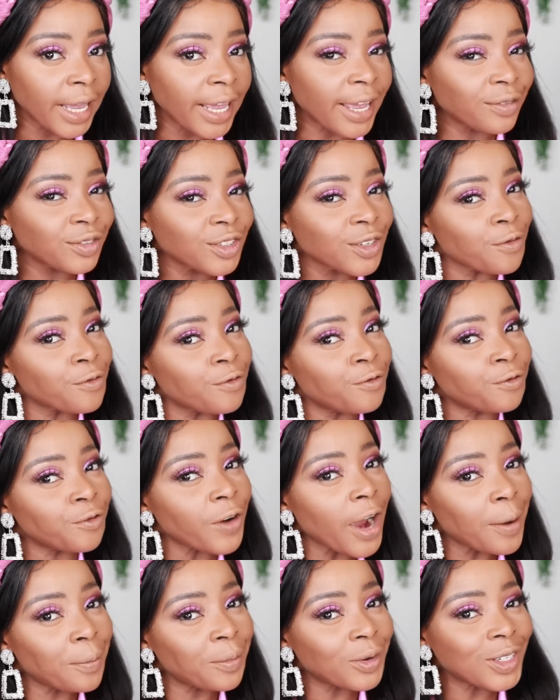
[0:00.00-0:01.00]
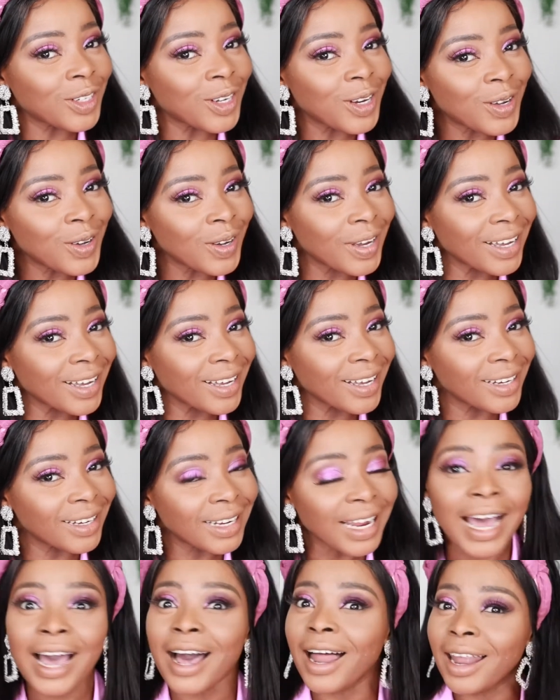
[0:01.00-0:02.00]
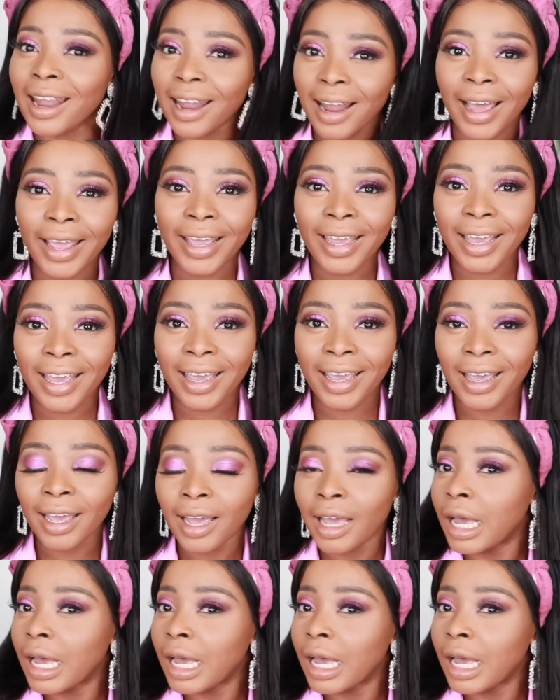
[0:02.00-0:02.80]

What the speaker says: It gives a vibrant look that I like.